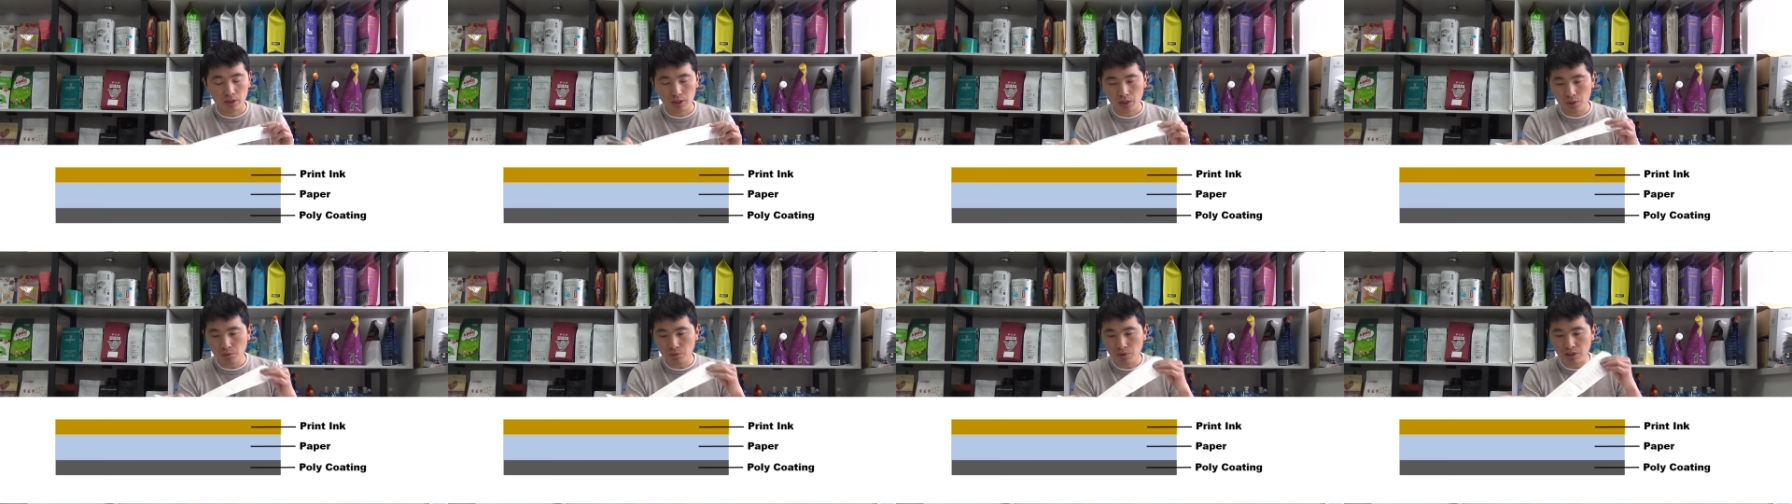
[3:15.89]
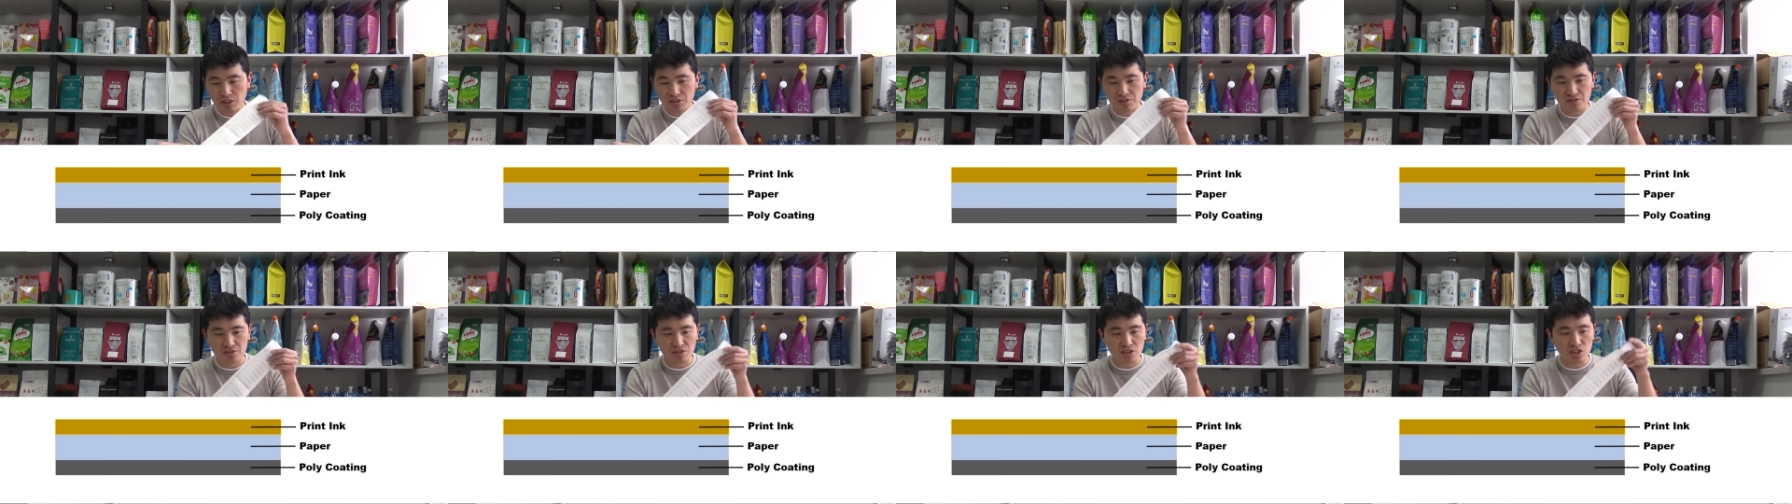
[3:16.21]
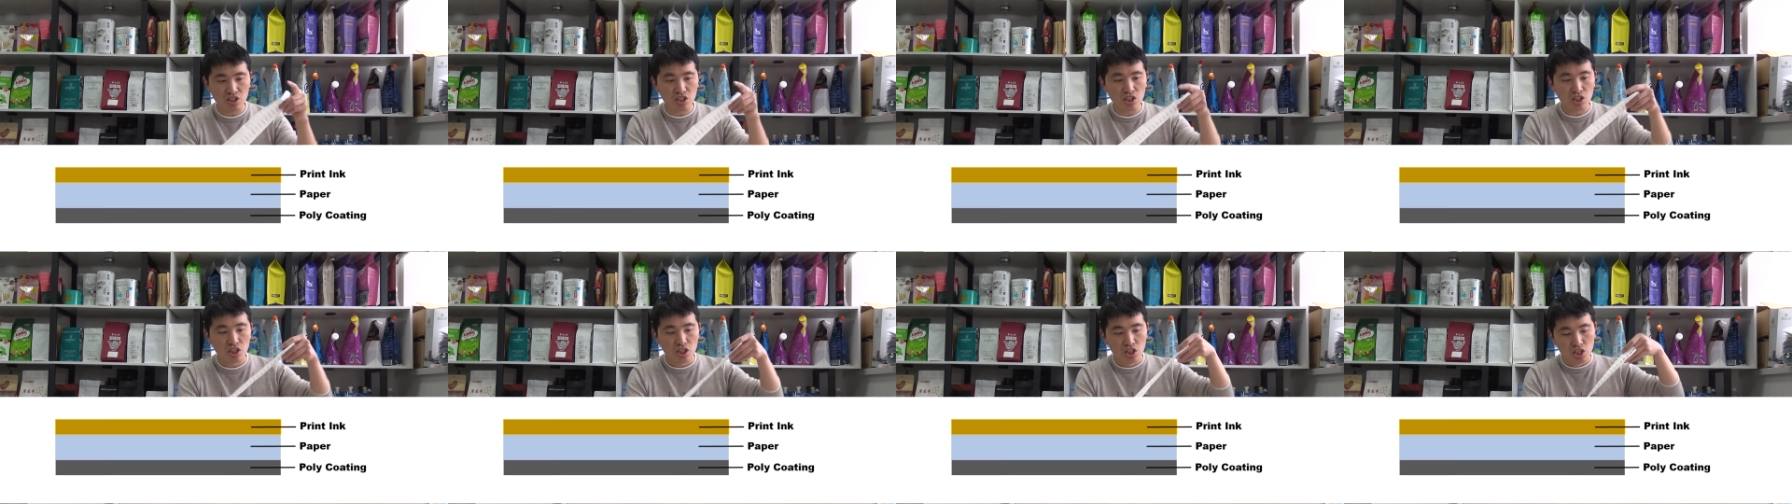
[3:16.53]
And you can
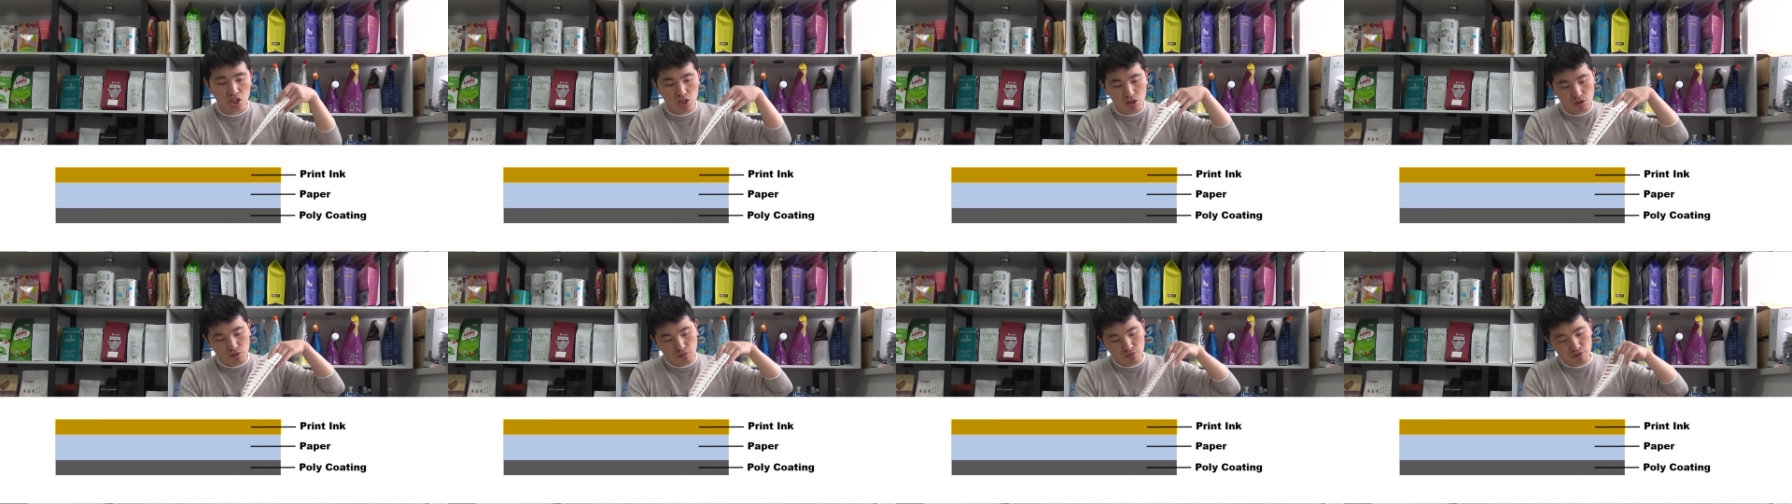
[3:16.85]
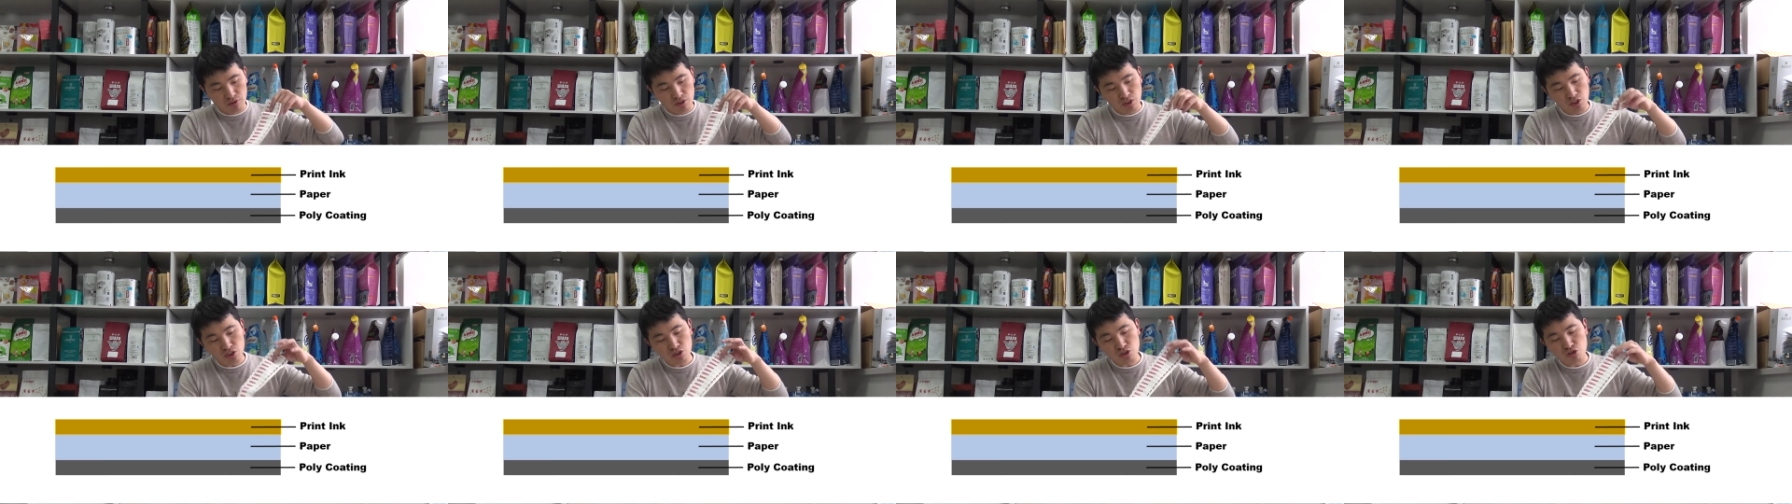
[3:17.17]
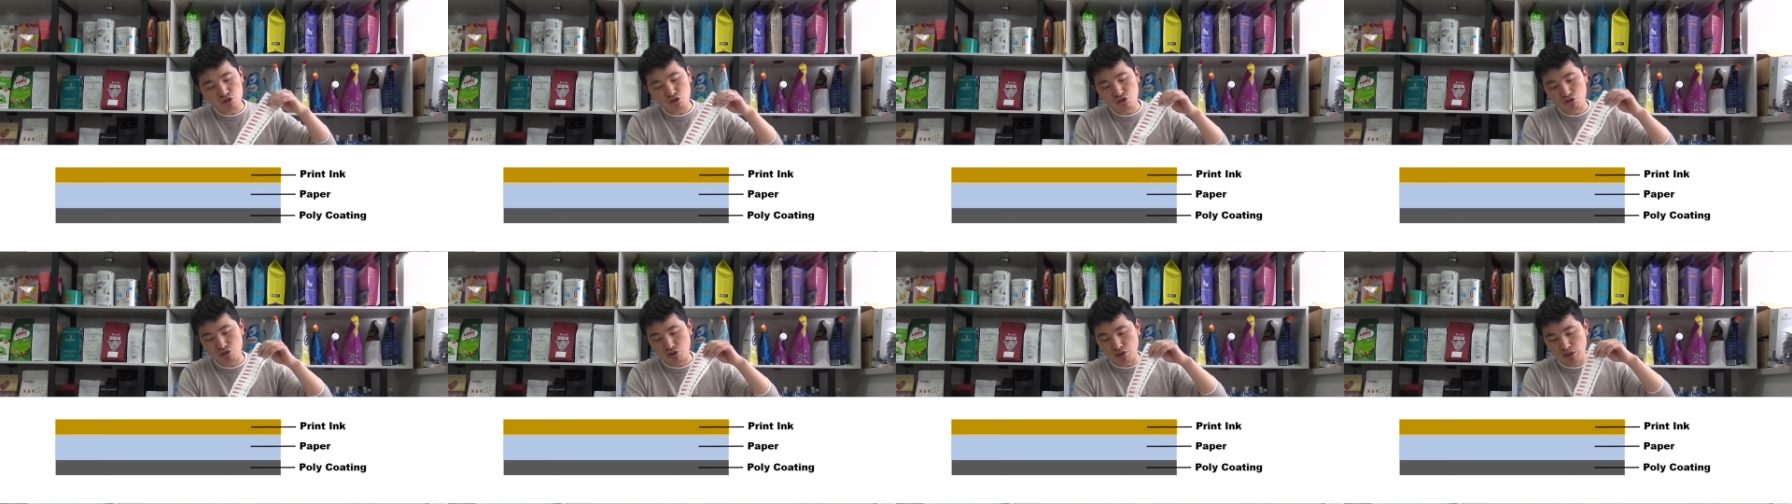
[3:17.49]
see
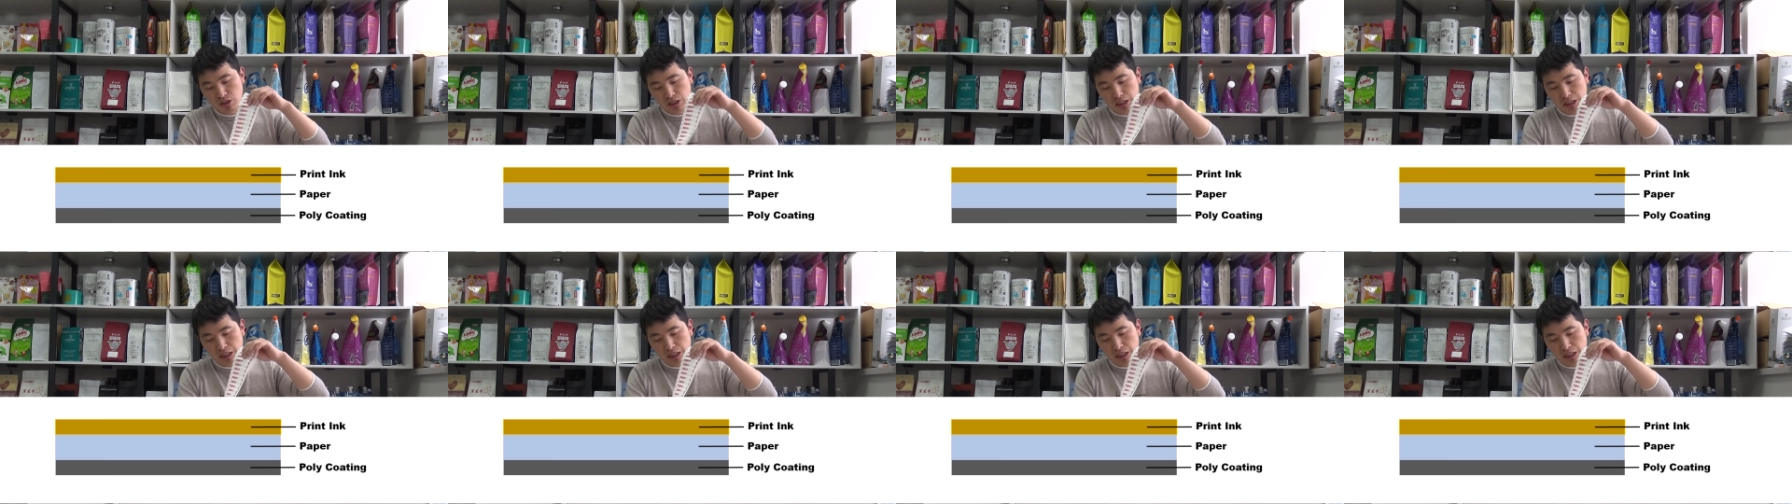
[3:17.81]
this